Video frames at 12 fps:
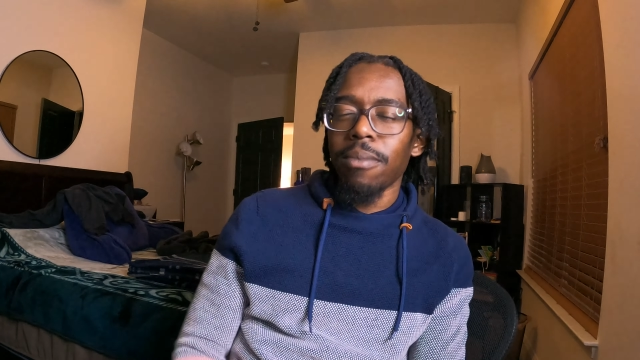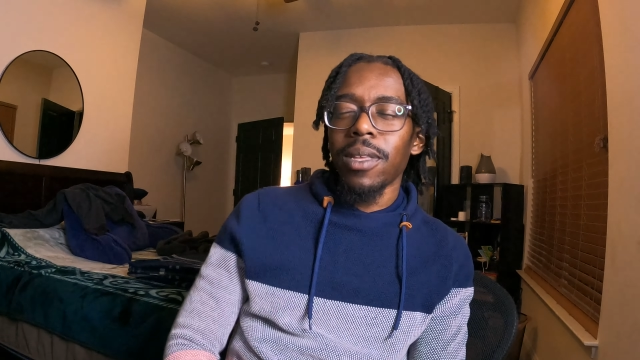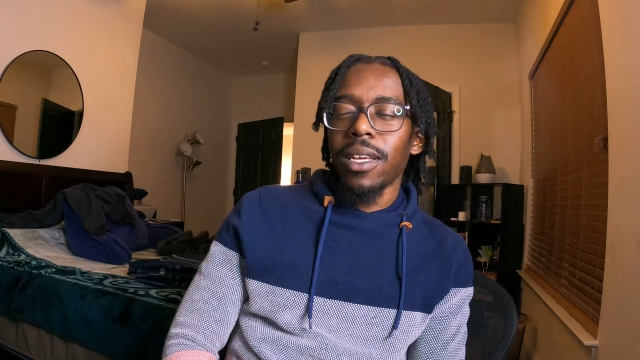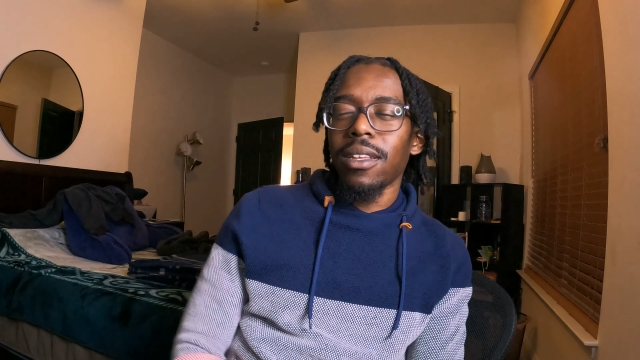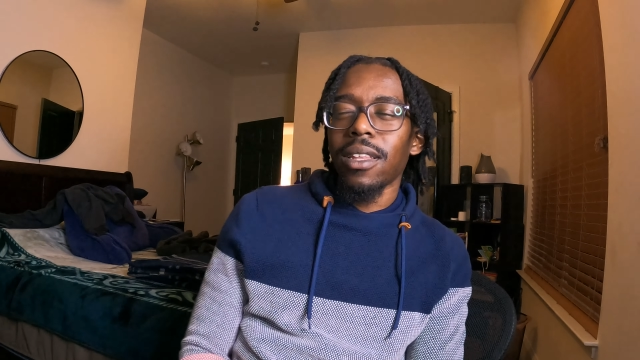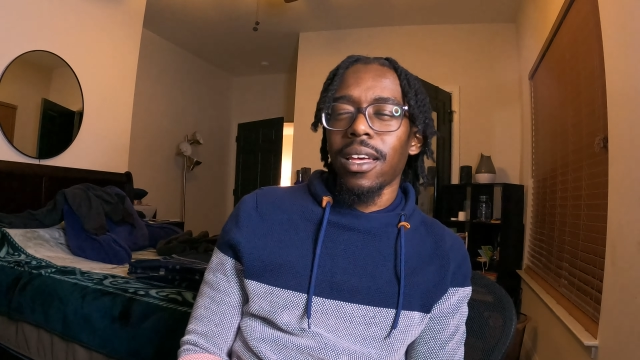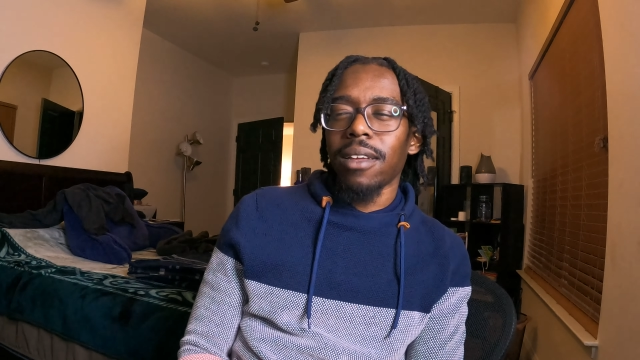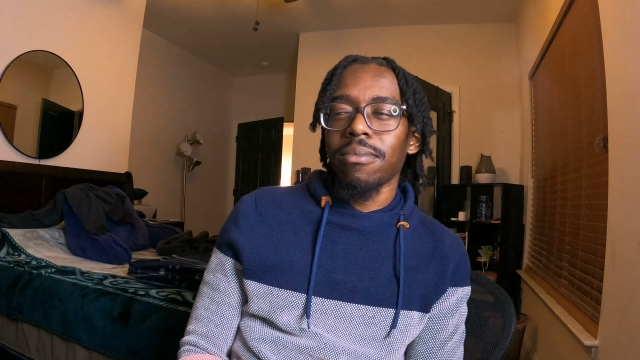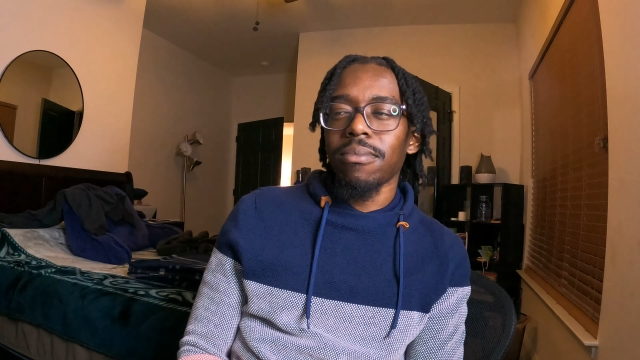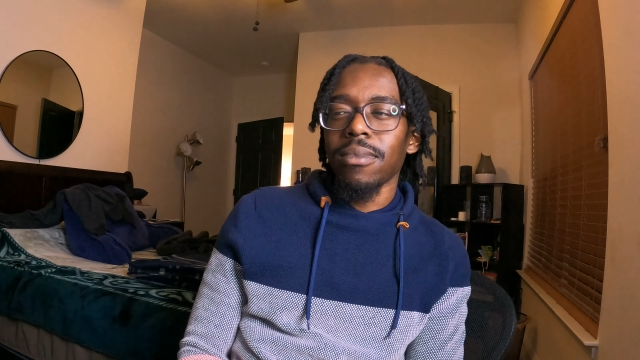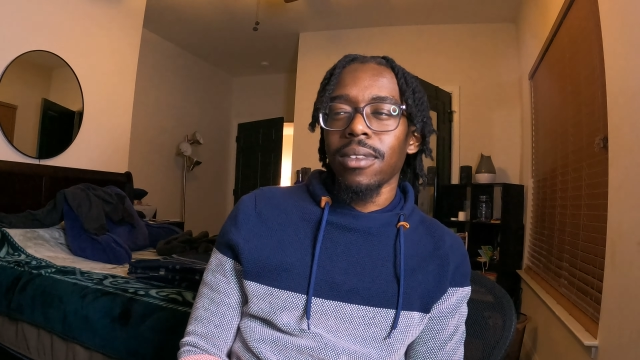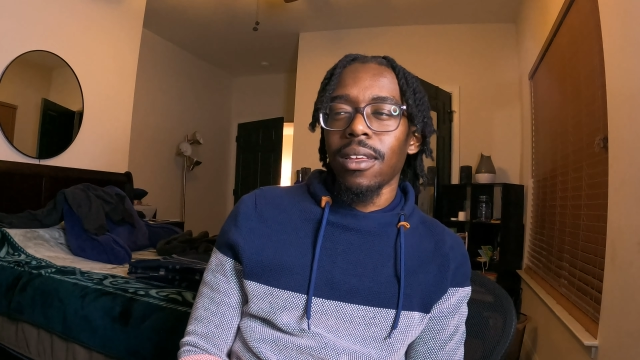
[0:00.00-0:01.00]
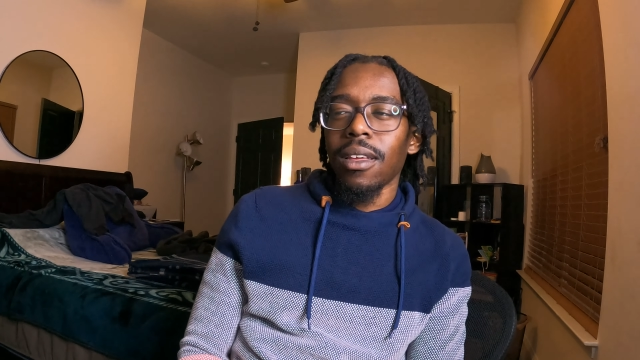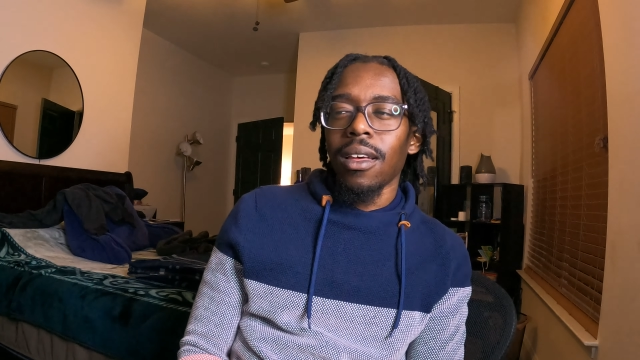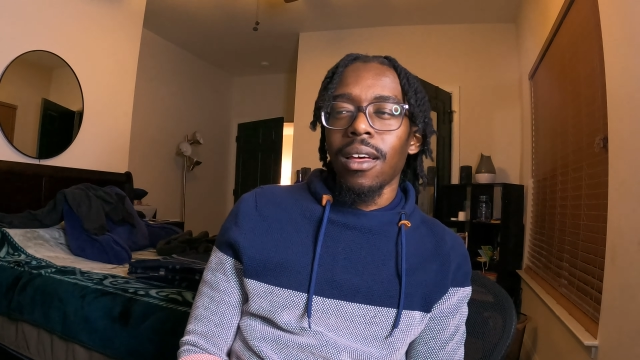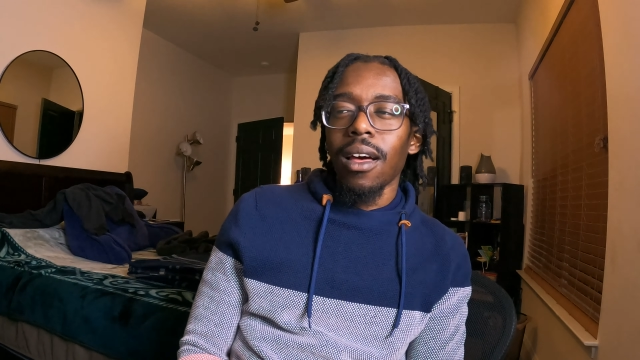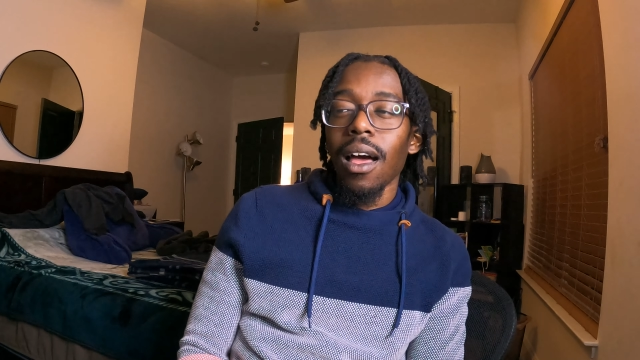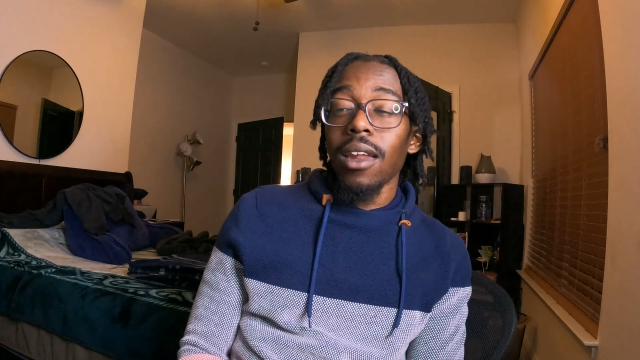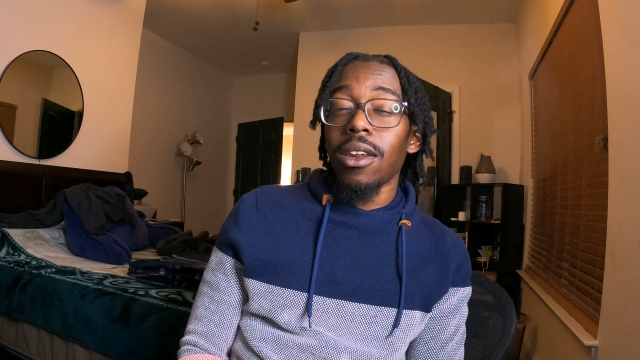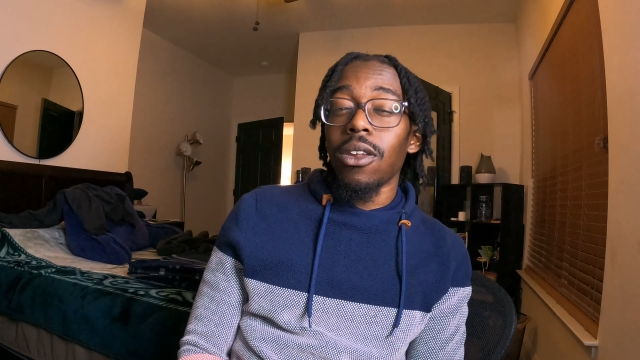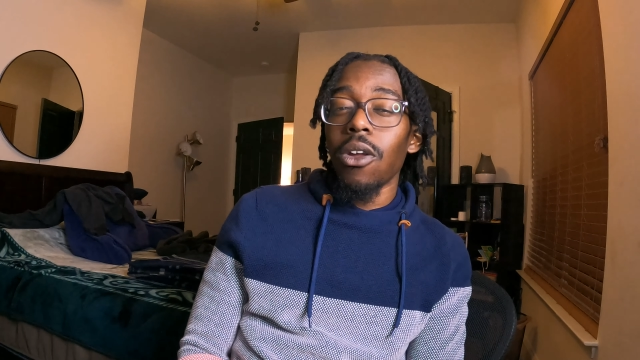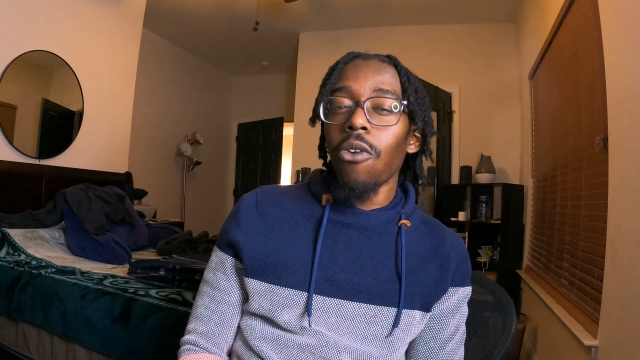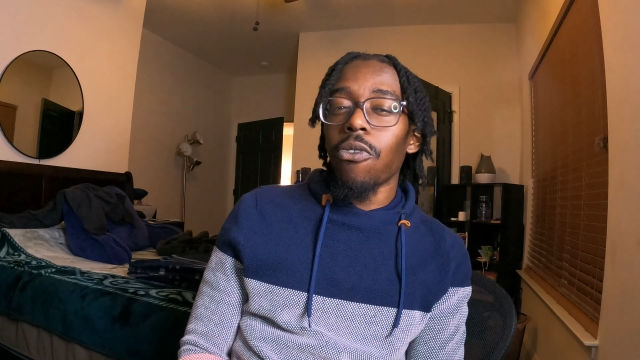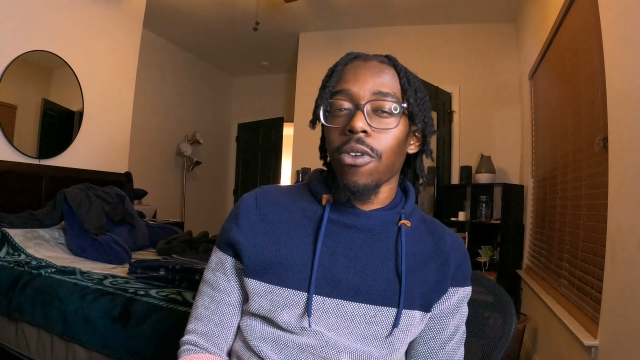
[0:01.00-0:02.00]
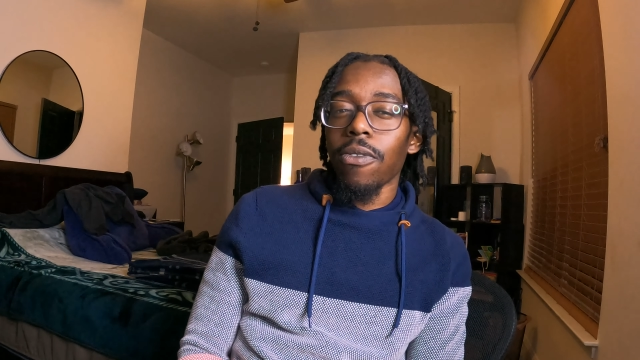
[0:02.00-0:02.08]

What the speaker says: I'm thinking like, I know for